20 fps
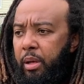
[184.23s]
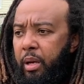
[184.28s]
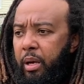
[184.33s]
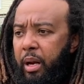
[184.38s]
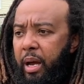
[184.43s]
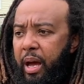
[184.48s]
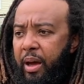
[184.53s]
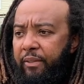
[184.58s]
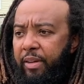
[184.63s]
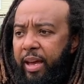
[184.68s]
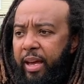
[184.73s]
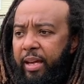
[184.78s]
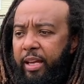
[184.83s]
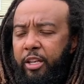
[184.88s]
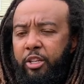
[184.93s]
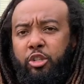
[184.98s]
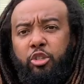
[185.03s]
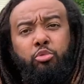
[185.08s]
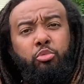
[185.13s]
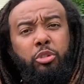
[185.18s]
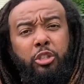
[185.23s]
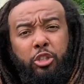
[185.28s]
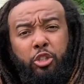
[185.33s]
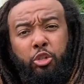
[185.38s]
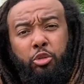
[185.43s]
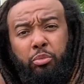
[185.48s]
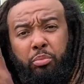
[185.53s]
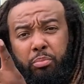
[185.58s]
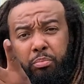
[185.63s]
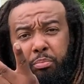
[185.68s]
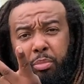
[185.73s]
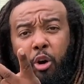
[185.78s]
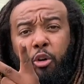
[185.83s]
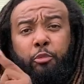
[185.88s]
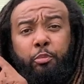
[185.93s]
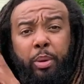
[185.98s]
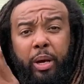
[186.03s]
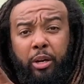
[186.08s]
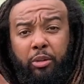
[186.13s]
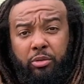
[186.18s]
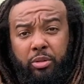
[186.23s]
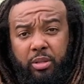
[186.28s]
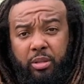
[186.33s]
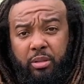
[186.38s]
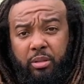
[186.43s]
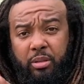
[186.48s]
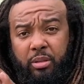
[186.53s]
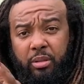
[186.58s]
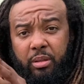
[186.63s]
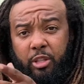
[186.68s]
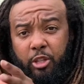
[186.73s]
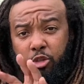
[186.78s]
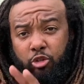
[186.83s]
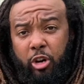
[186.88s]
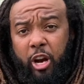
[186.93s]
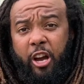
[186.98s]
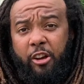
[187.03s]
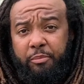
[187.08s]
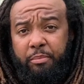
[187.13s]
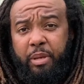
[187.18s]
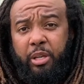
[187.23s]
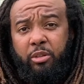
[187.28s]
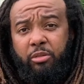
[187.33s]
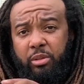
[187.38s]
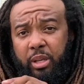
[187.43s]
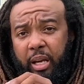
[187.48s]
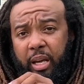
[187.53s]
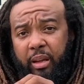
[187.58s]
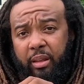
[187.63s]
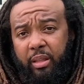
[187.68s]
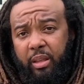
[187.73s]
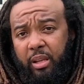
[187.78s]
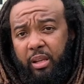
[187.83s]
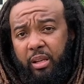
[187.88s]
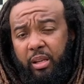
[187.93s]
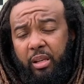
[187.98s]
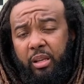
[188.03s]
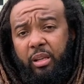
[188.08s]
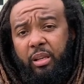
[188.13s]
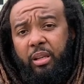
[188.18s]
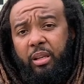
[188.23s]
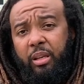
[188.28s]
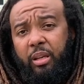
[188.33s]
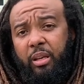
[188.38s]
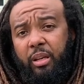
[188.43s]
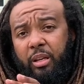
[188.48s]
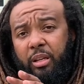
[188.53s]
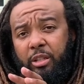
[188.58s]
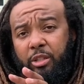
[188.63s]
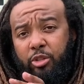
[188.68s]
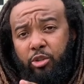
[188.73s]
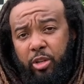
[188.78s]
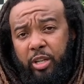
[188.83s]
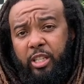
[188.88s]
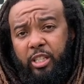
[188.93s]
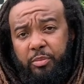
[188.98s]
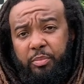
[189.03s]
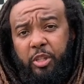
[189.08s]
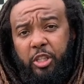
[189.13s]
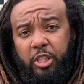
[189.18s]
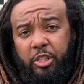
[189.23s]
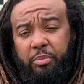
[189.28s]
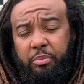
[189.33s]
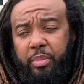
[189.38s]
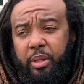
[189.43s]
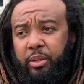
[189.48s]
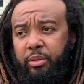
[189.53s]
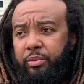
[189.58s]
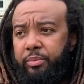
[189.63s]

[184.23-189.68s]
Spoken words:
I've had issues with both belts, the drive belt and the transmission belt,